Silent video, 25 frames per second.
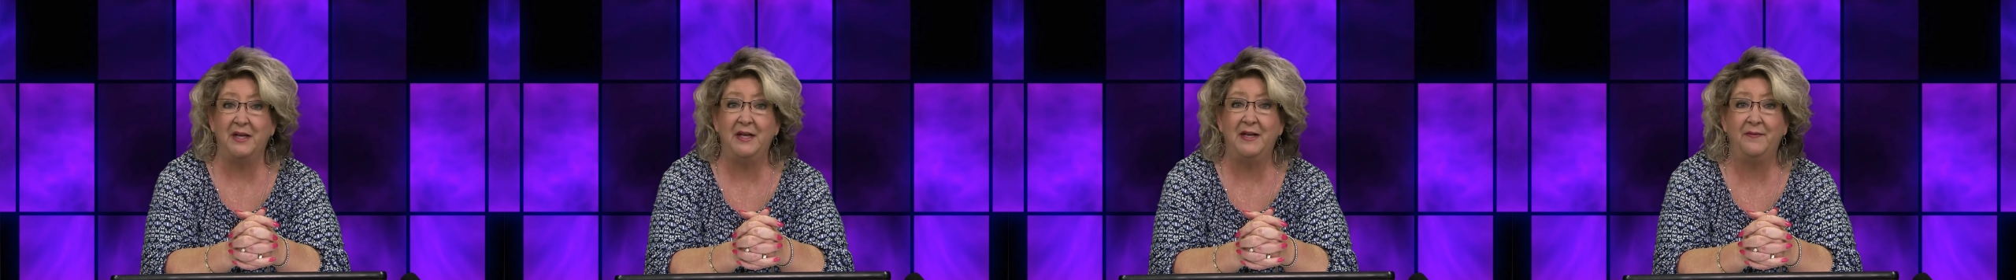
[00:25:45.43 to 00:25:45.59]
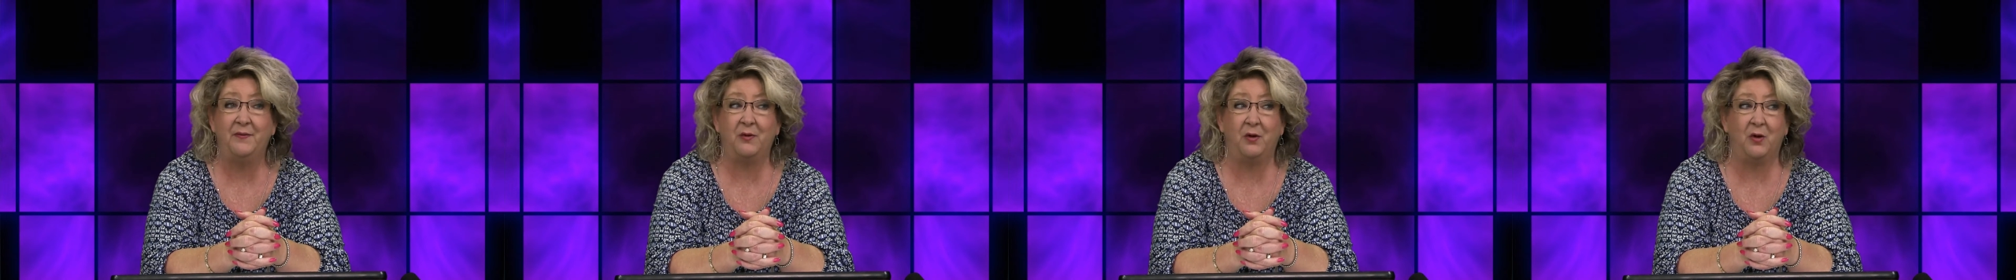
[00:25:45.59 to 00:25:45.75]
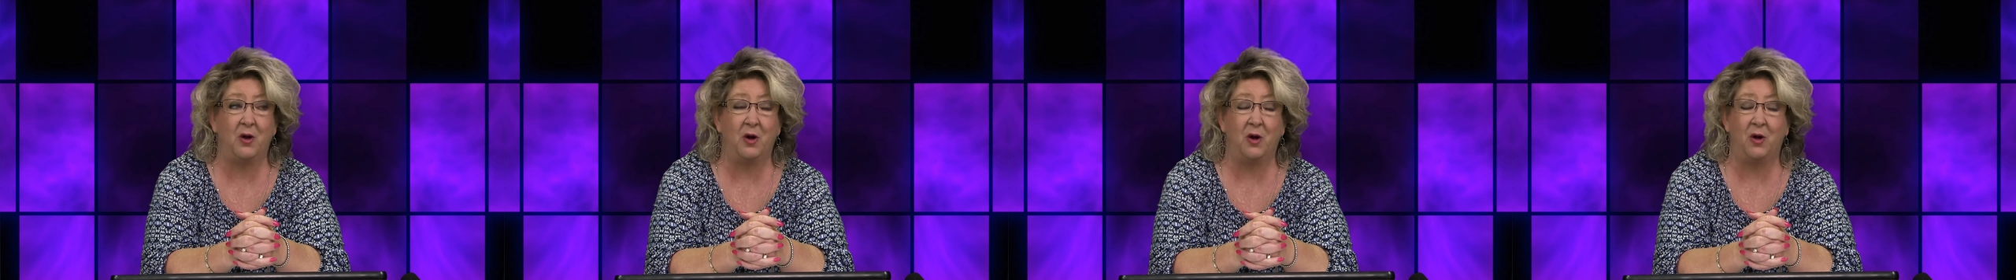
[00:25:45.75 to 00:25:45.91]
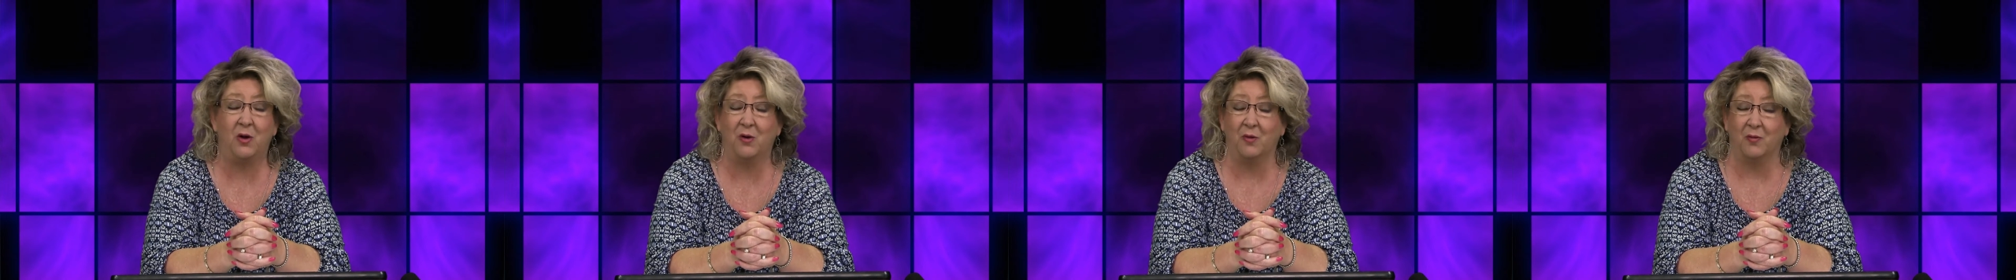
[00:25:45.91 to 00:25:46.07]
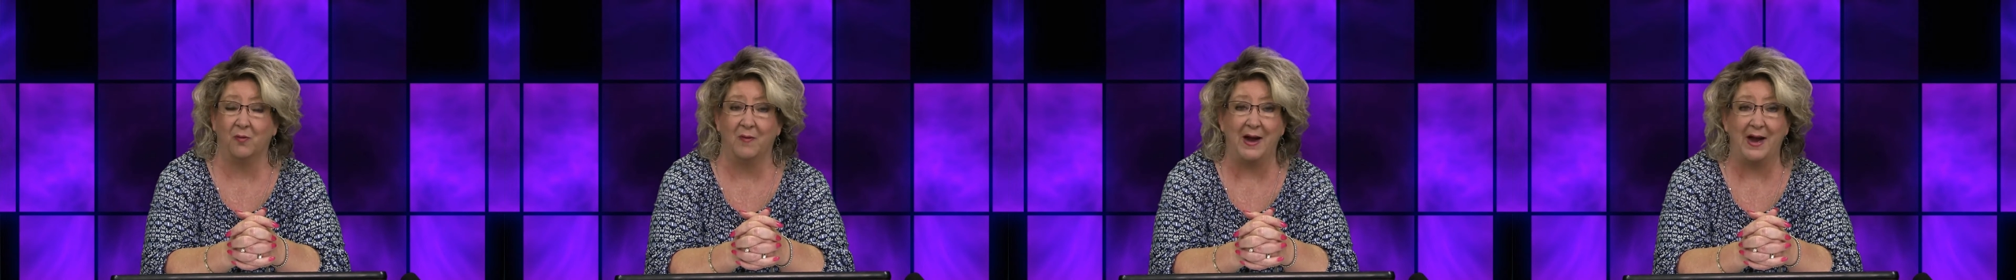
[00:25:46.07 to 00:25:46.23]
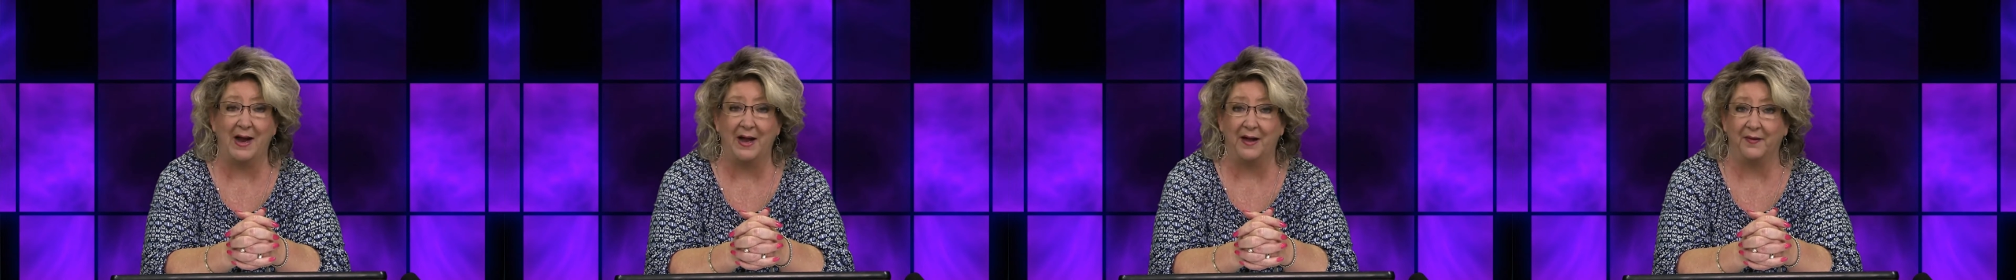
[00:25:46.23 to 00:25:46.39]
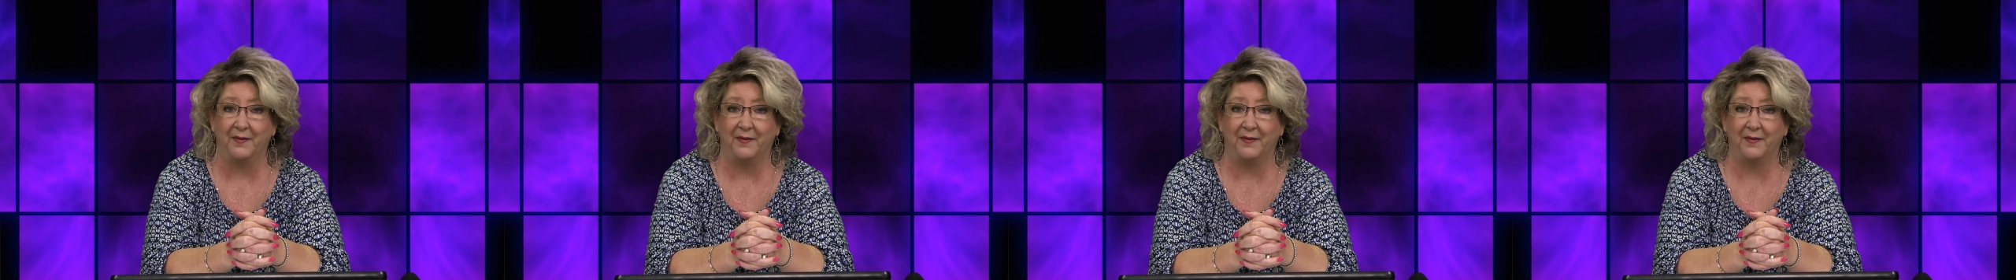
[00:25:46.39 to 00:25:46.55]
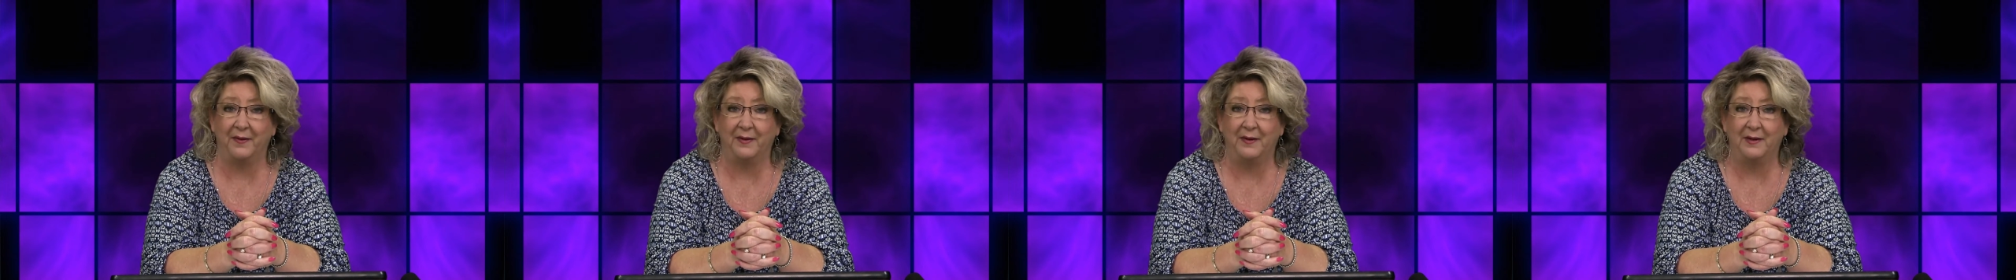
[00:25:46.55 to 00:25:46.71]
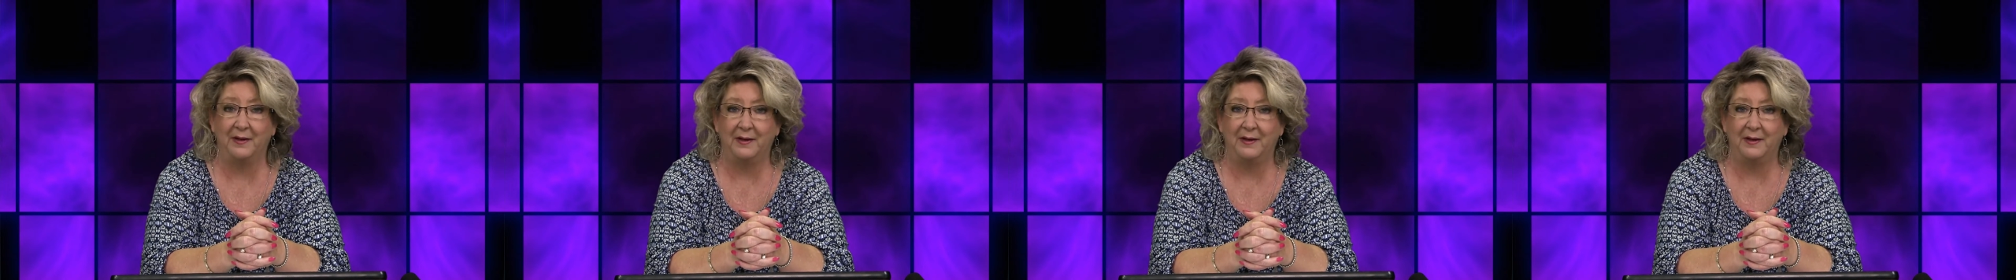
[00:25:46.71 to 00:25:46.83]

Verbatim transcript: evil all around.